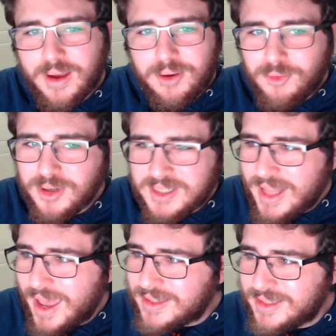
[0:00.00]
What's
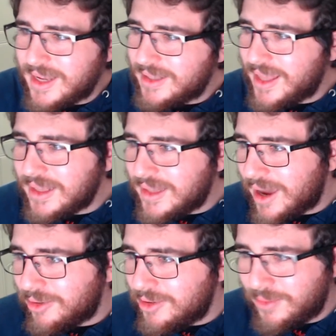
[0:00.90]
next? They take
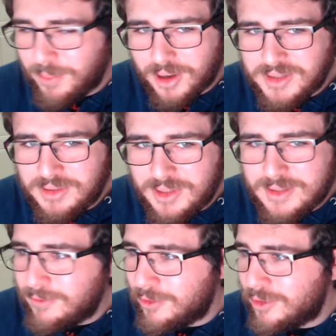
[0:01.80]
down
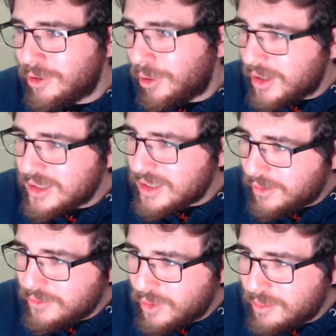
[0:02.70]
repositories for torrent
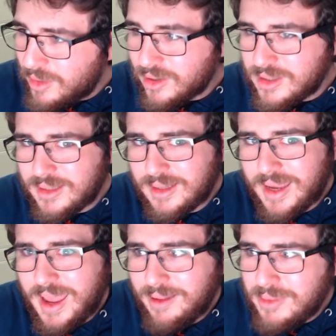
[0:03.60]
software because it
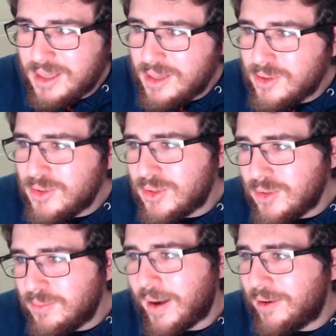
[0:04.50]
can be used
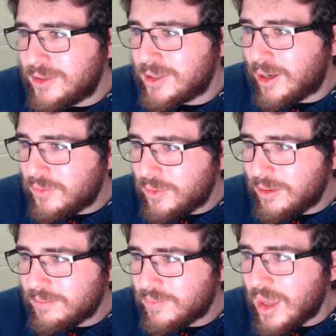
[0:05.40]
to pirate software.